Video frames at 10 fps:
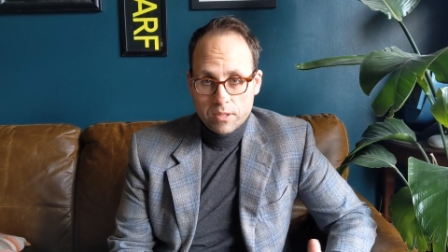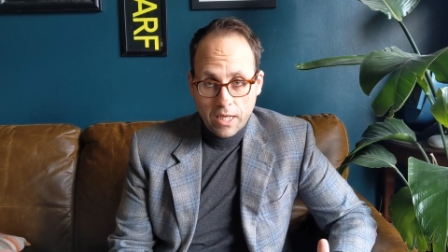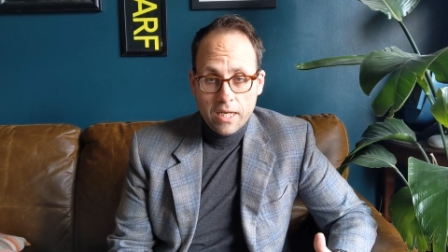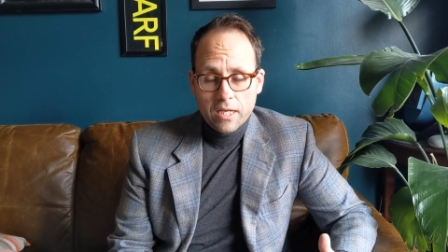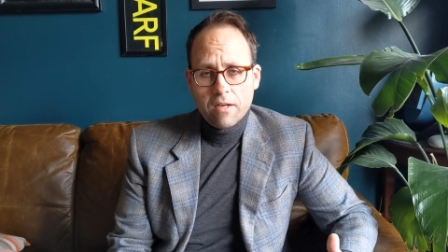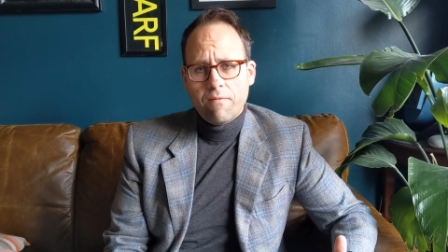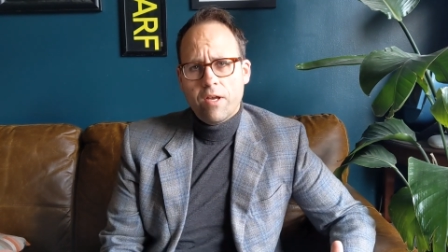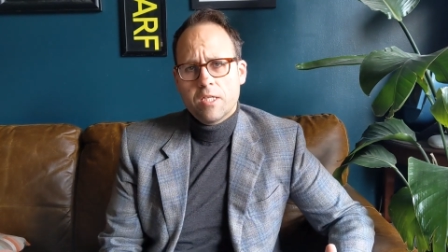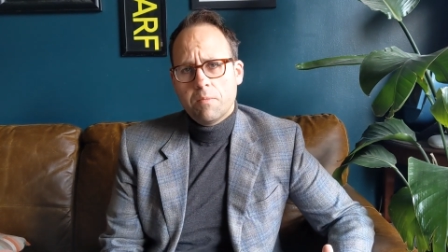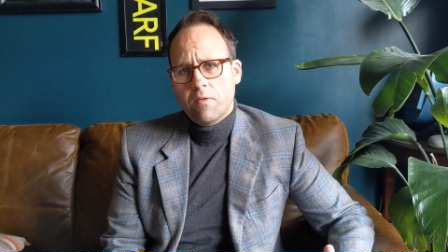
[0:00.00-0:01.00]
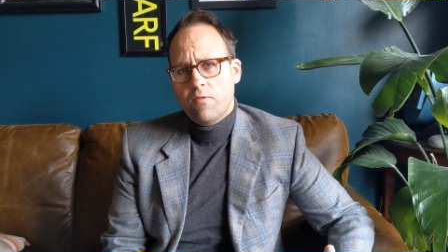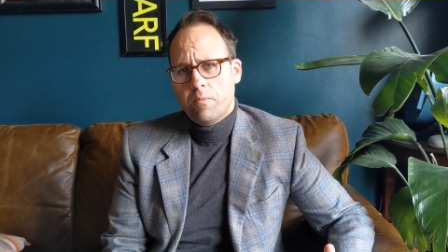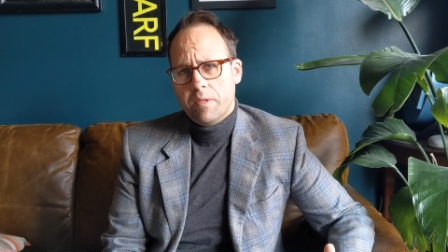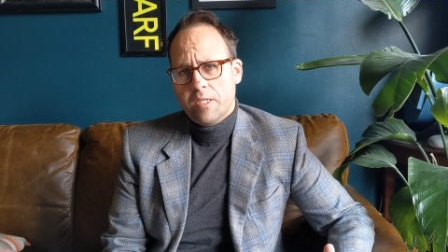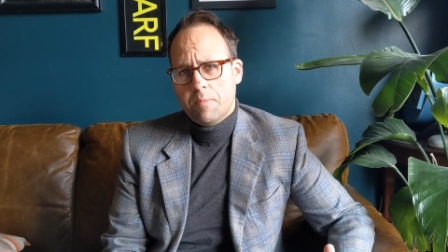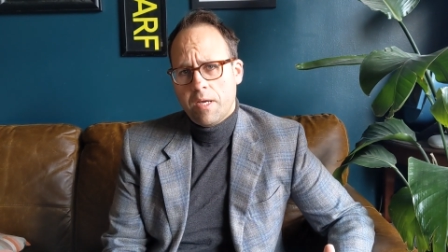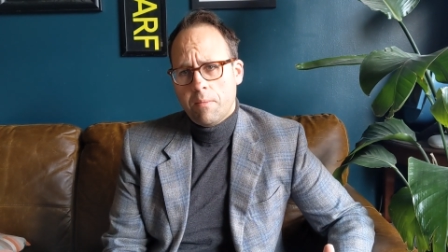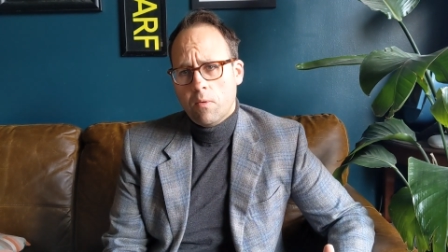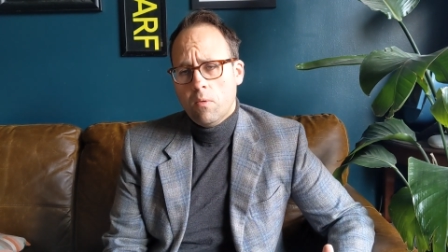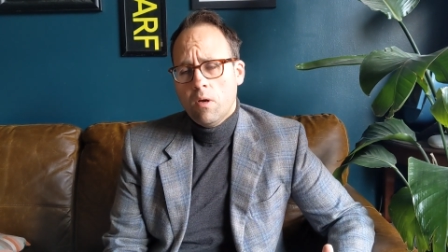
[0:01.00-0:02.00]
take an investment from these
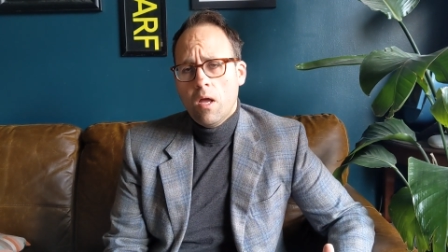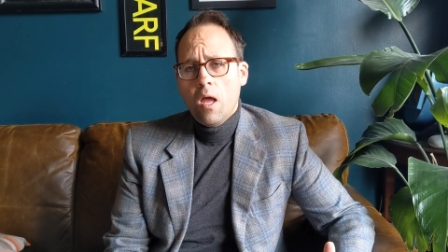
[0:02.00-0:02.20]
people,